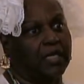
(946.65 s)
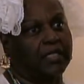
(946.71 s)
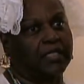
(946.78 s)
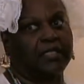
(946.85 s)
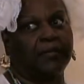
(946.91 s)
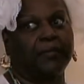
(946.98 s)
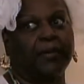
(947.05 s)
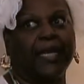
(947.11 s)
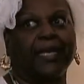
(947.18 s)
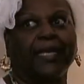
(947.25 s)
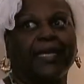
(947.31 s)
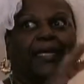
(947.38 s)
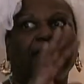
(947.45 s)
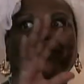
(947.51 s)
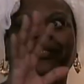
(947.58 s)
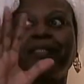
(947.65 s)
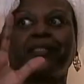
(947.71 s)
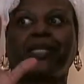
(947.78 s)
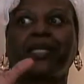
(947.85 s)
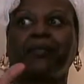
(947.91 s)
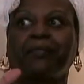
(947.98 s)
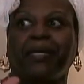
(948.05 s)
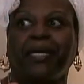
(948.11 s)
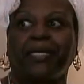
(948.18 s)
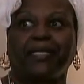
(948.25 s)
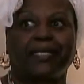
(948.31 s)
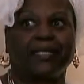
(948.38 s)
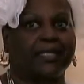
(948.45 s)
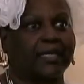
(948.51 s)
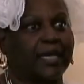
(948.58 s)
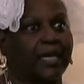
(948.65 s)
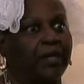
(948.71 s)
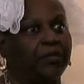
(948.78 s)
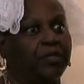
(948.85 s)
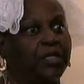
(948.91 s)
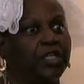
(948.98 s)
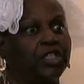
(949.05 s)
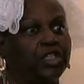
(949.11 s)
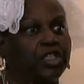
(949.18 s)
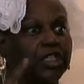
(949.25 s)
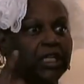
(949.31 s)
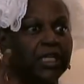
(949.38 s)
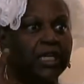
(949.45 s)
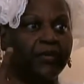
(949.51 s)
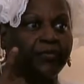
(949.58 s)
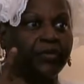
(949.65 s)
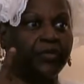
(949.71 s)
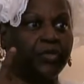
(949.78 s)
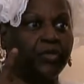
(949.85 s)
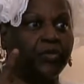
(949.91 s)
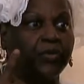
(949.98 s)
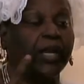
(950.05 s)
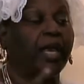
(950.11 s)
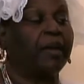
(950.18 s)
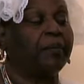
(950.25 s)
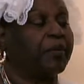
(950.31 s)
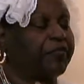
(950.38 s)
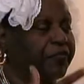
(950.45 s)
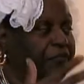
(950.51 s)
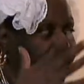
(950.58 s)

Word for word: and somebody else had made the sound. She never knew it. But